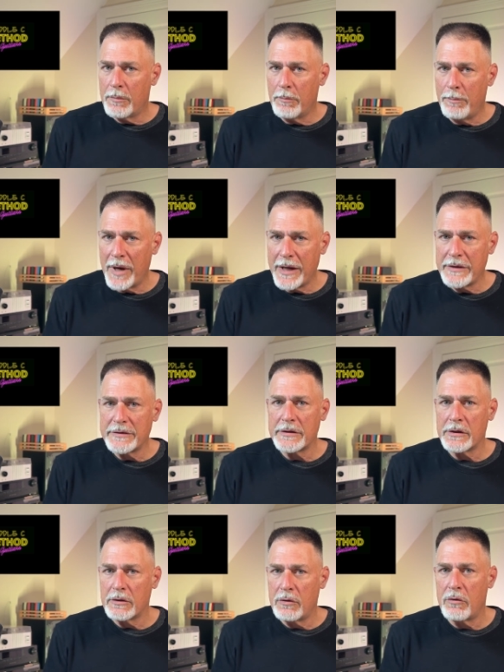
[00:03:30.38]

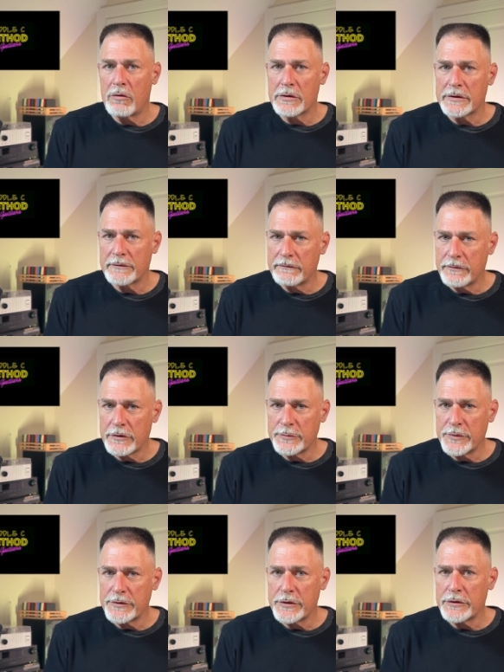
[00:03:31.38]
basic chords in first
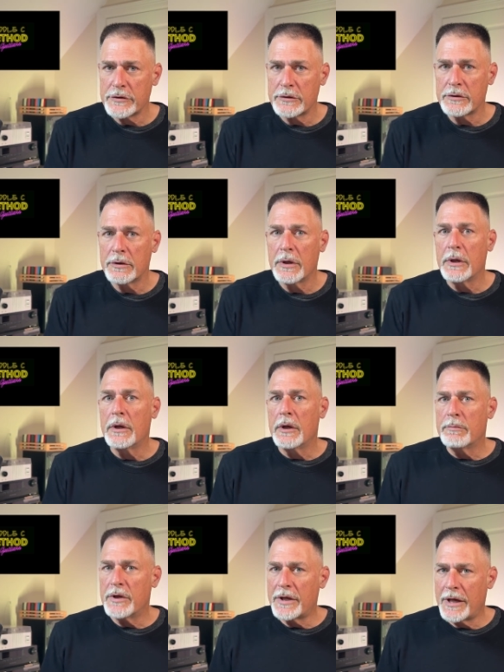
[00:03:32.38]
position,
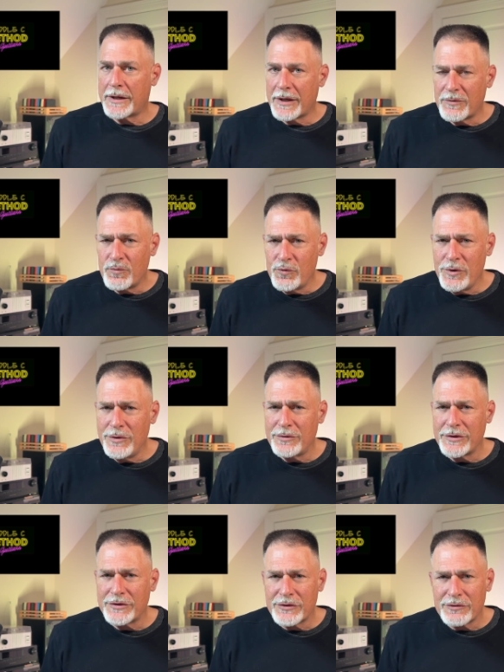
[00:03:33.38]
but had a
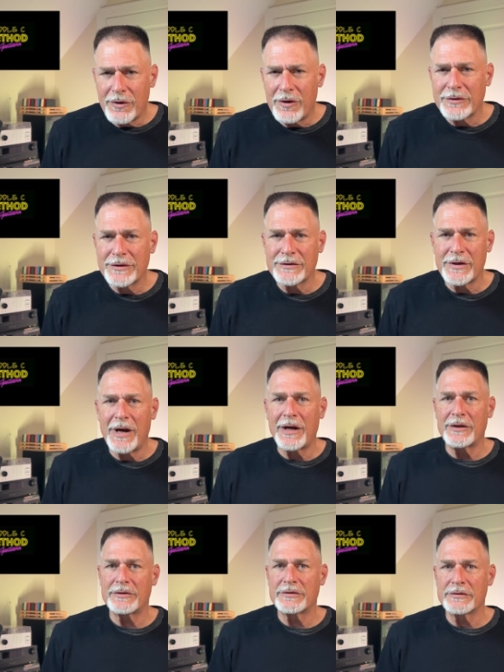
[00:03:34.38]
really strong
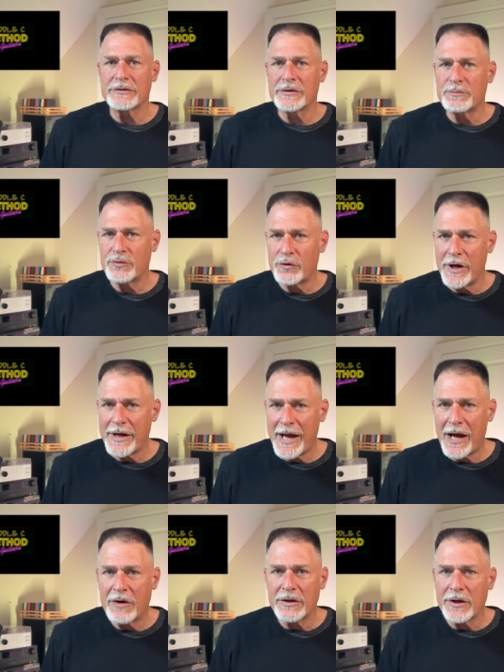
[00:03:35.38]
desire to spread
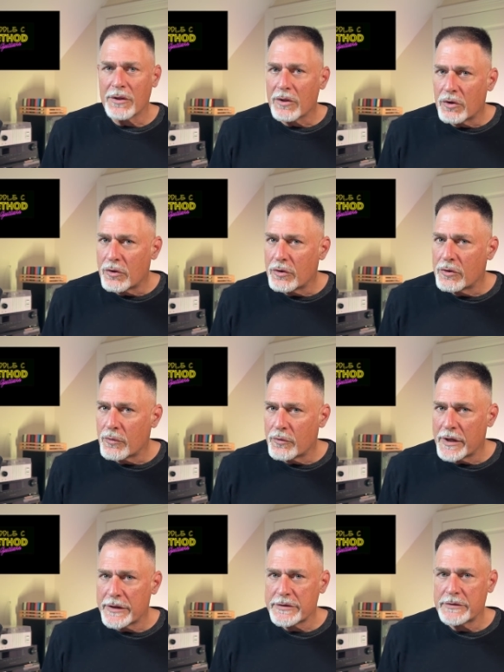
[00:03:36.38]
out and learn the
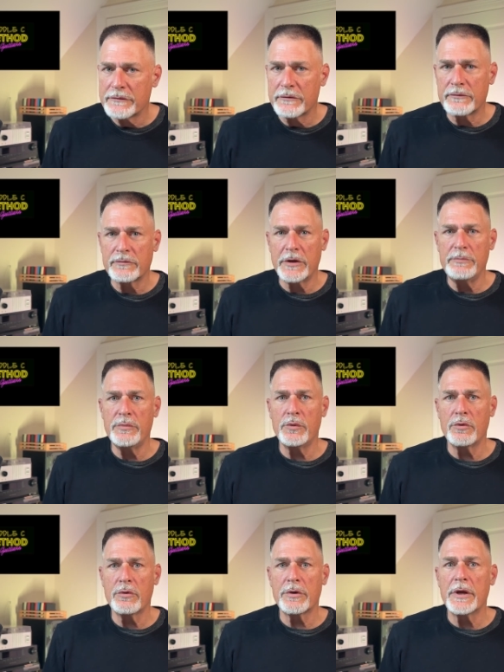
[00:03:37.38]
rest of the
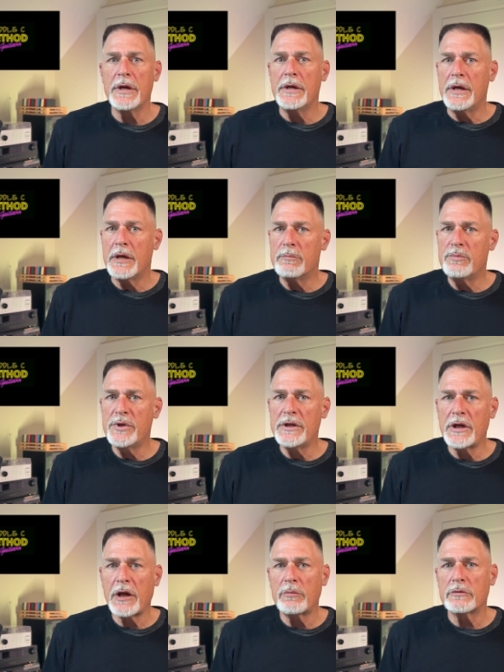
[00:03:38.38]
fretboard and
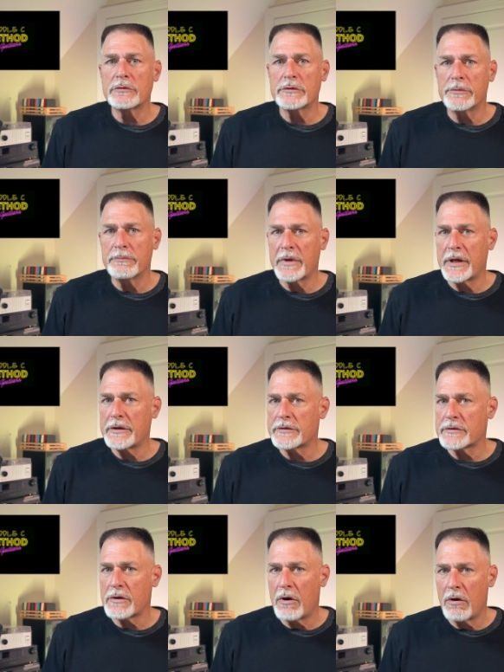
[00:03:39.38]
be able to make
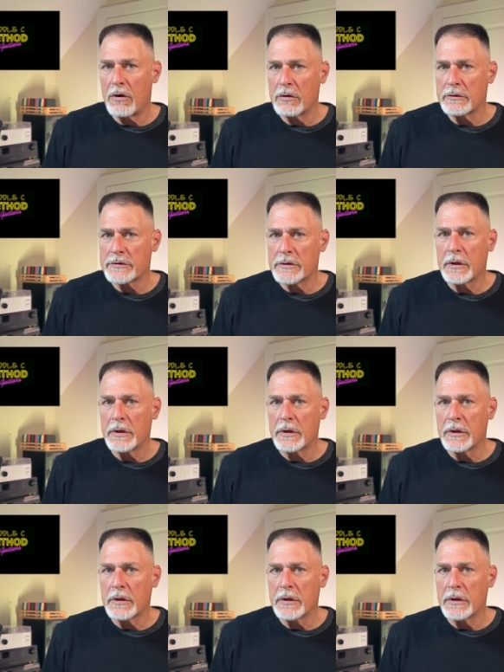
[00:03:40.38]
songs